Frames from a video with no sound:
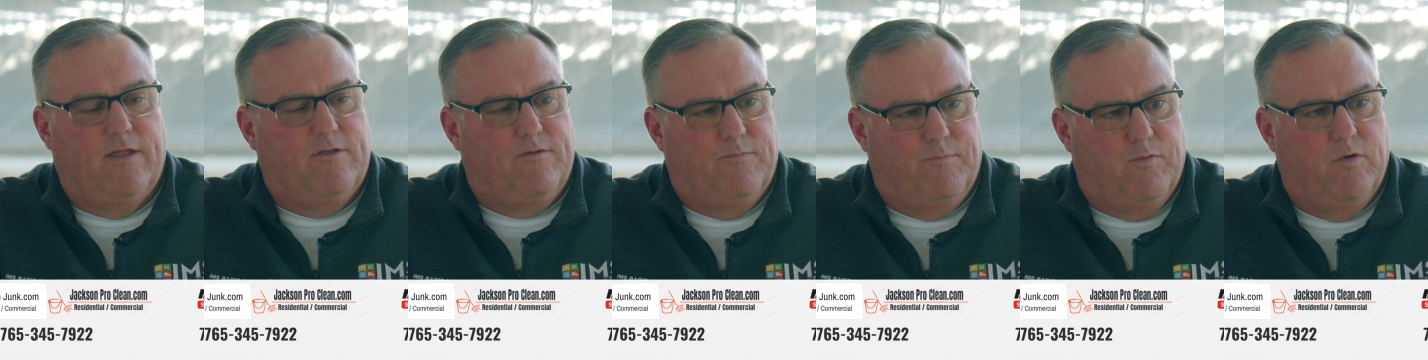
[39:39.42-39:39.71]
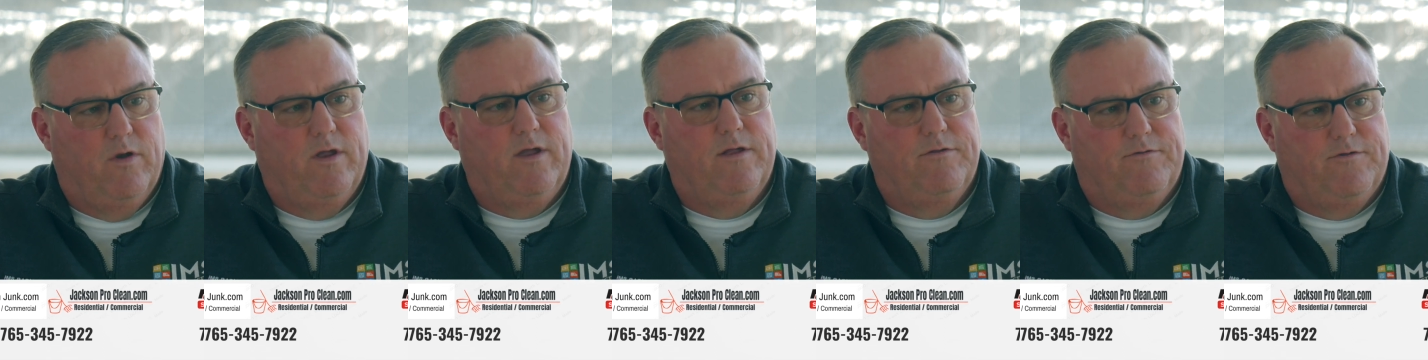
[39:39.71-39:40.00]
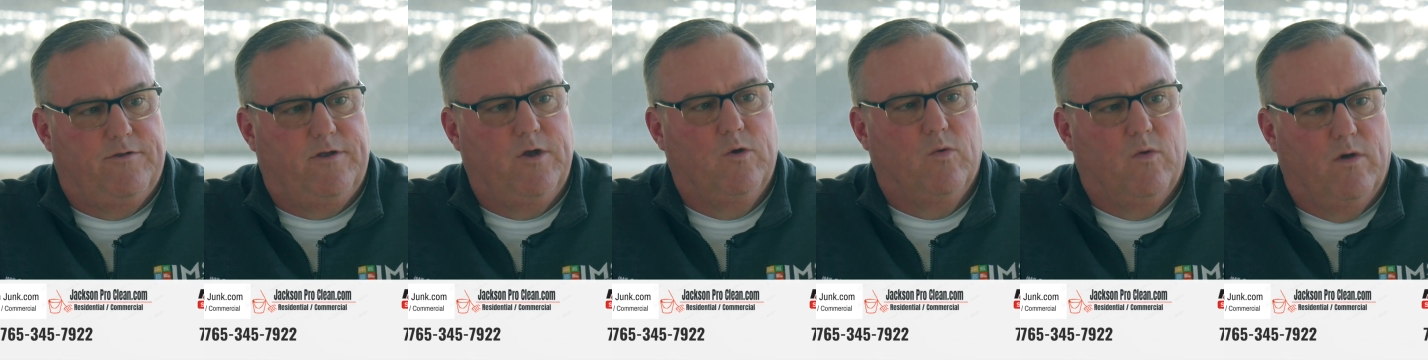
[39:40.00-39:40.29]
pretty good
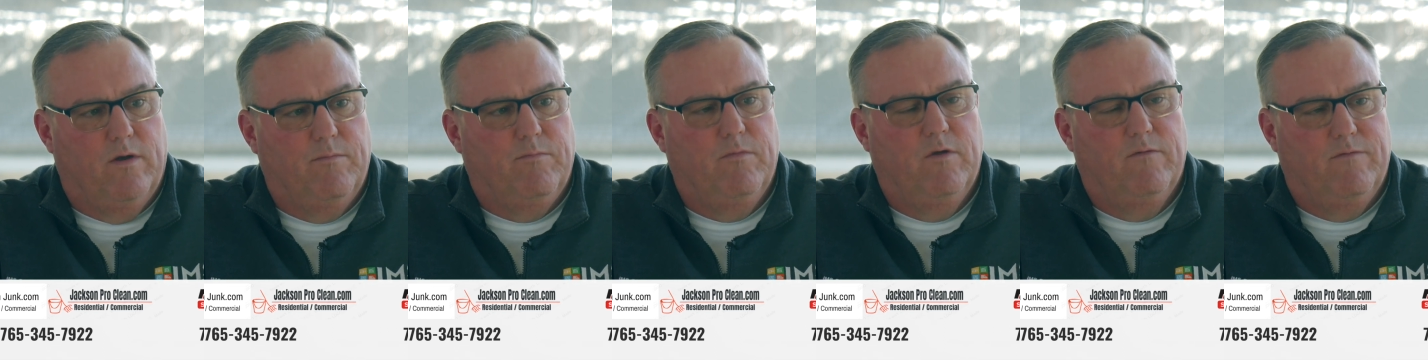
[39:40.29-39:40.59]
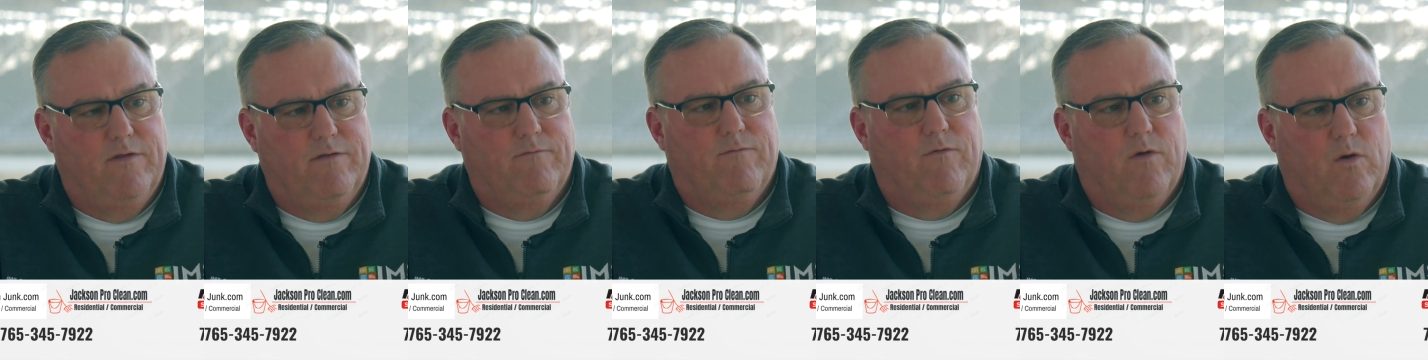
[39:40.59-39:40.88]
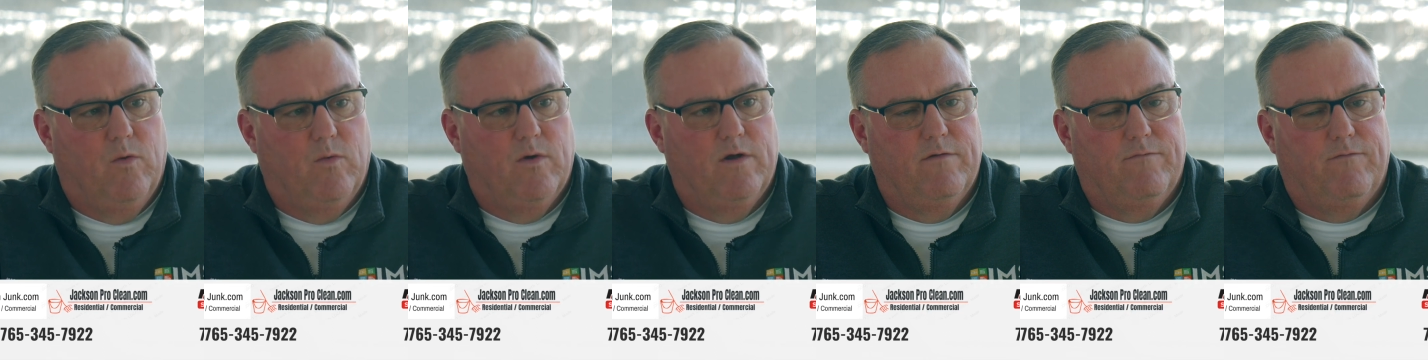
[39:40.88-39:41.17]
steward moving
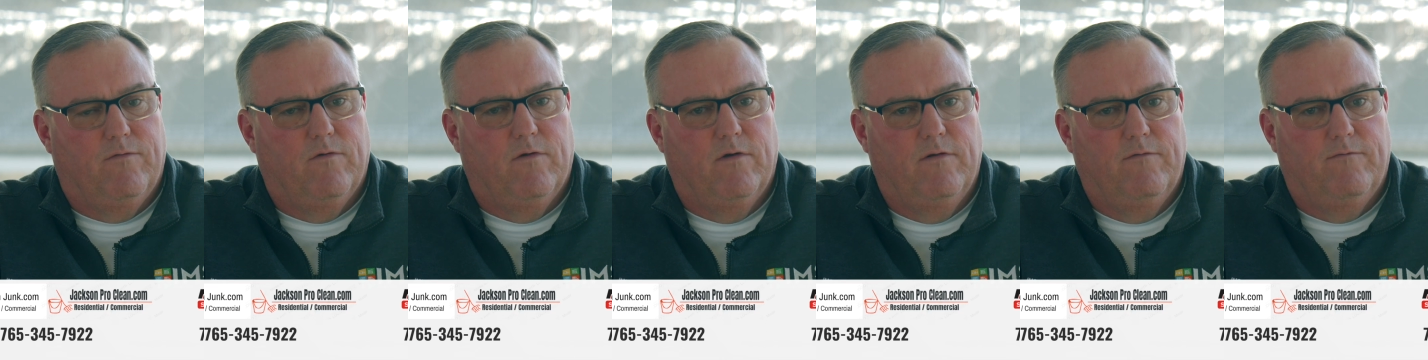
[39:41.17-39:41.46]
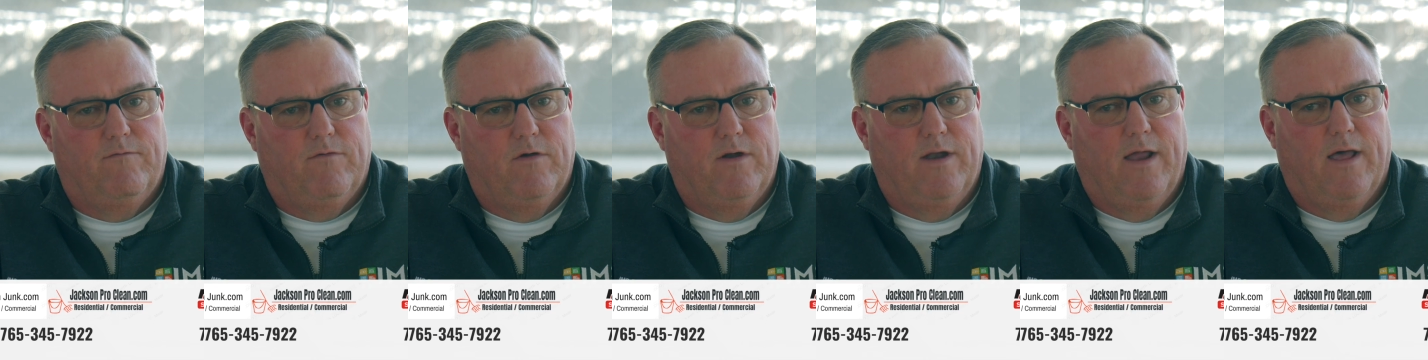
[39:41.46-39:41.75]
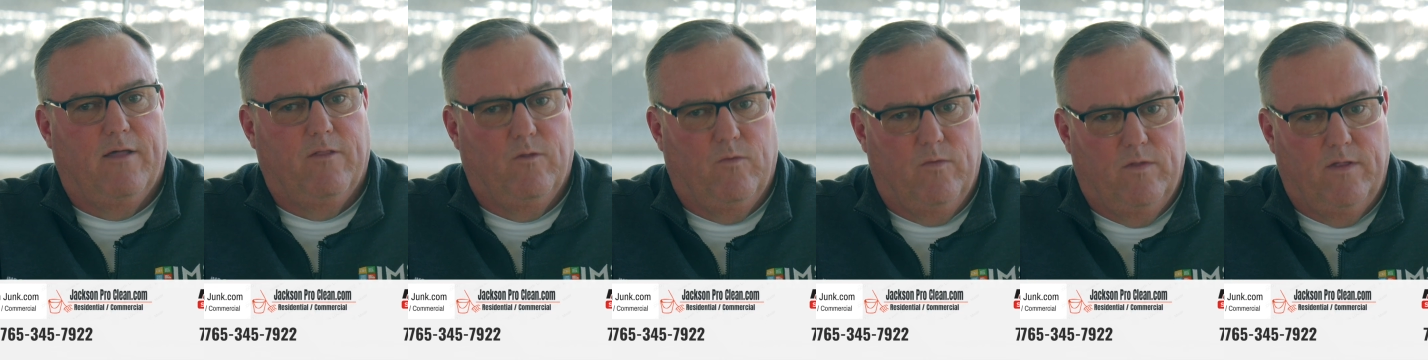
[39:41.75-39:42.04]
forward for
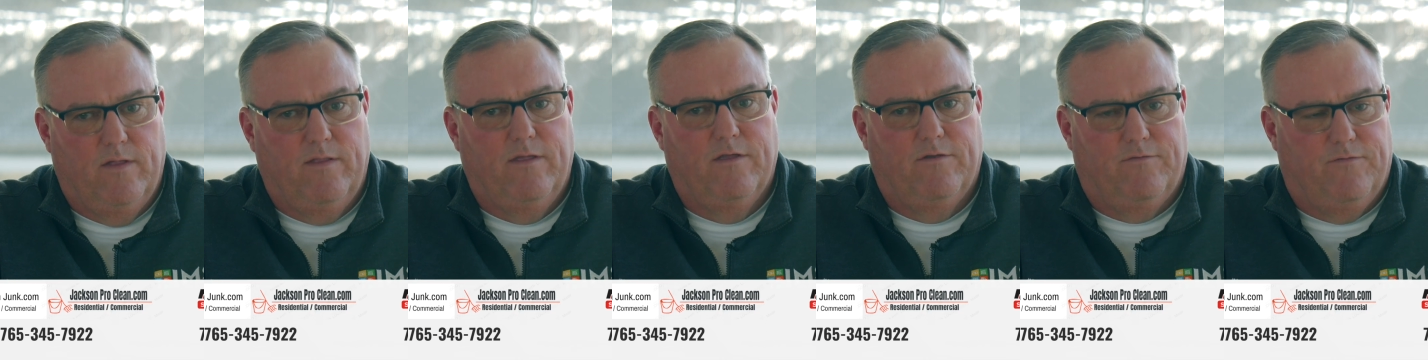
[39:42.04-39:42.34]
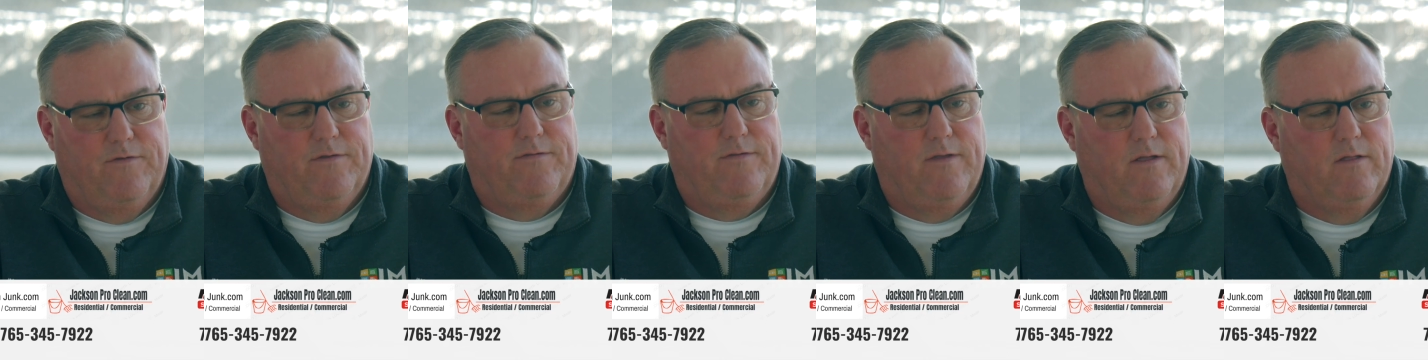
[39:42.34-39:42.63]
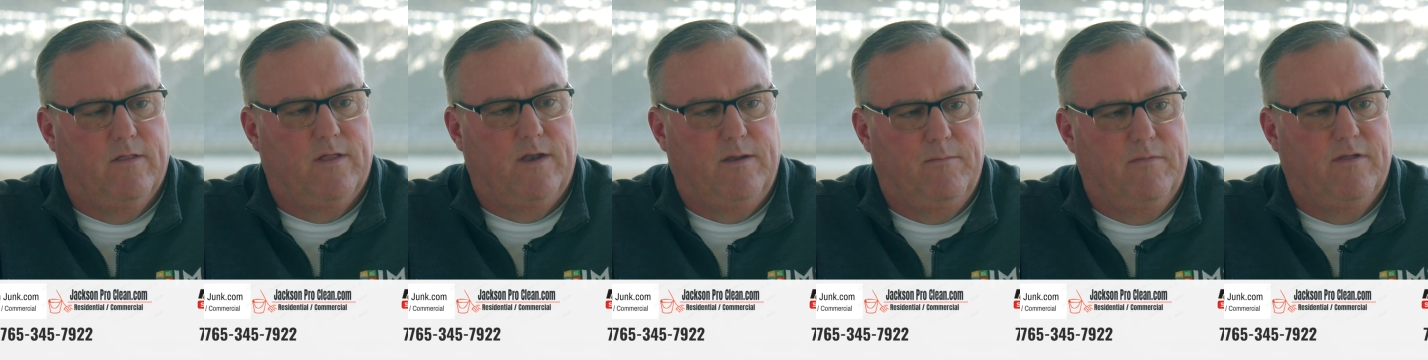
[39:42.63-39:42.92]
not only this
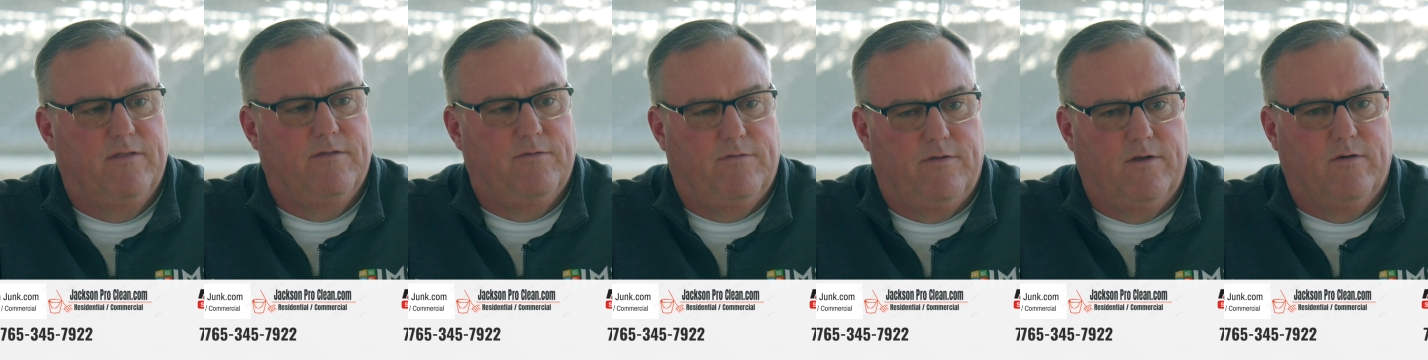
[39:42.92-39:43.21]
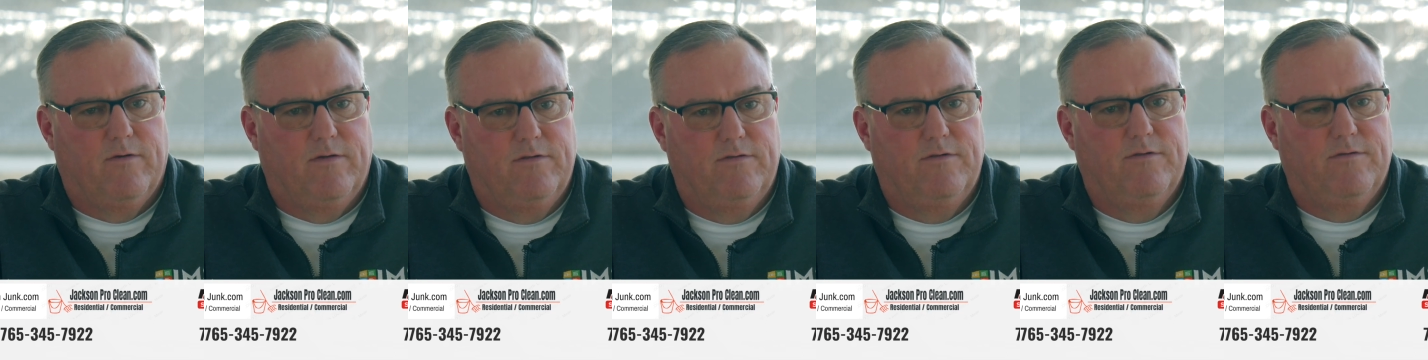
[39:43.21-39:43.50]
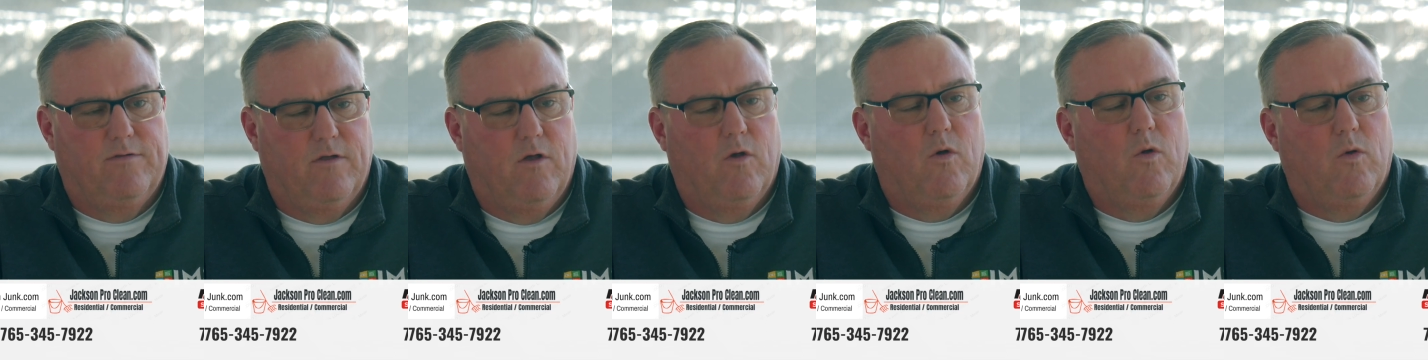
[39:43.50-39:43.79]
facility, but the series
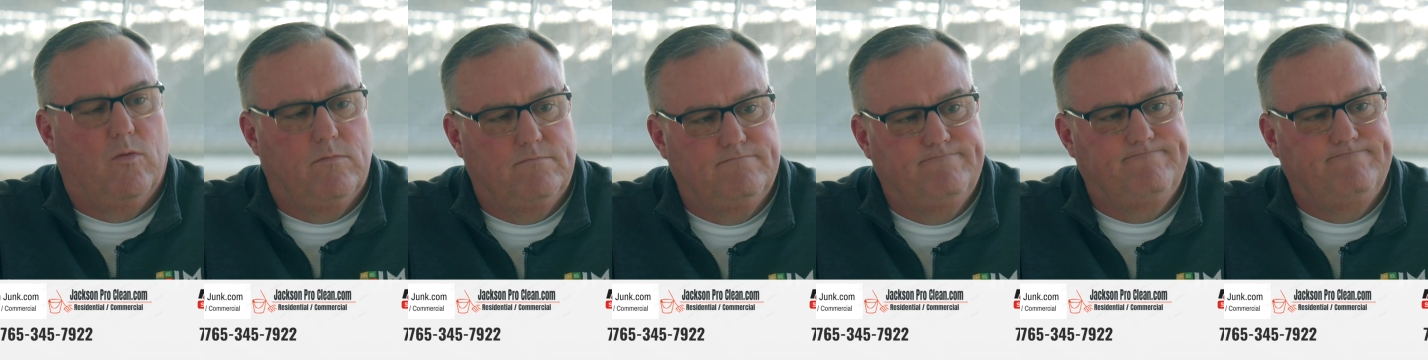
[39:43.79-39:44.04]
as a whole.